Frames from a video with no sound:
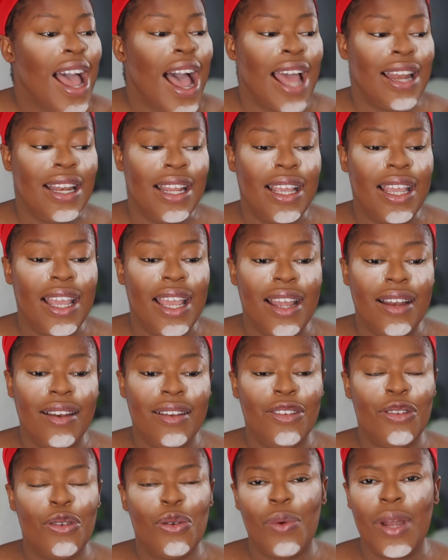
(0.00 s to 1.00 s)
And
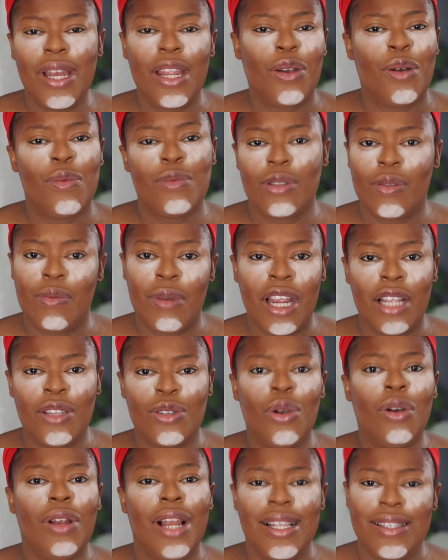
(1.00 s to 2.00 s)
again, when it comes to marriage,
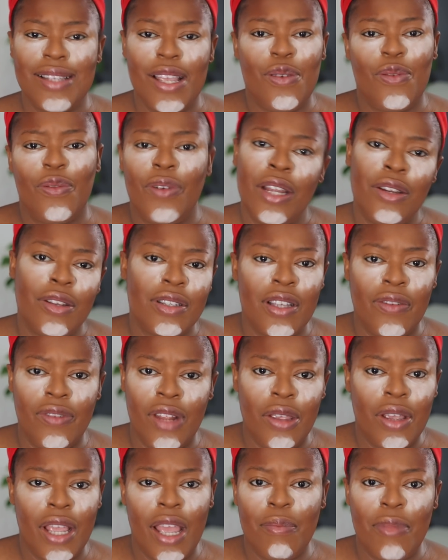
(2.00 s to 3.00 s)
let's say you find yourself,
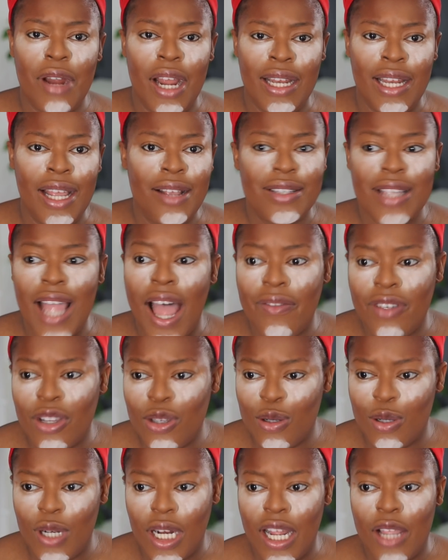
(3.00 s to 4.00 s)
then you get married, then you start having
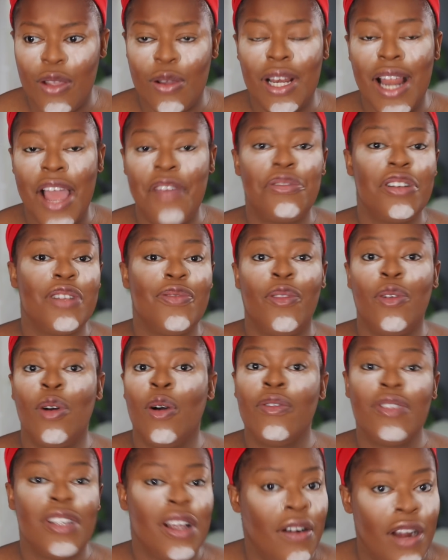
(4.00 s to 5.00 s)
children, and your life
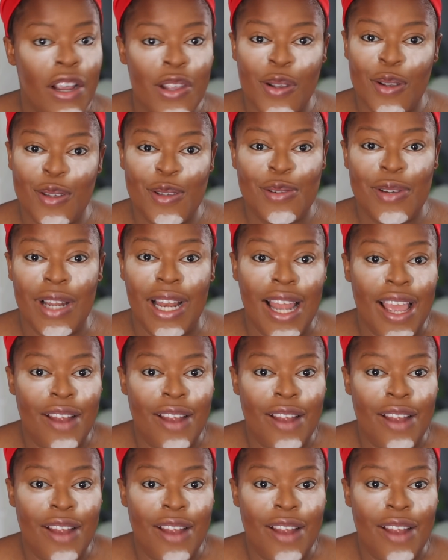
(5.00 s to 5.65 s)
revolves around your children.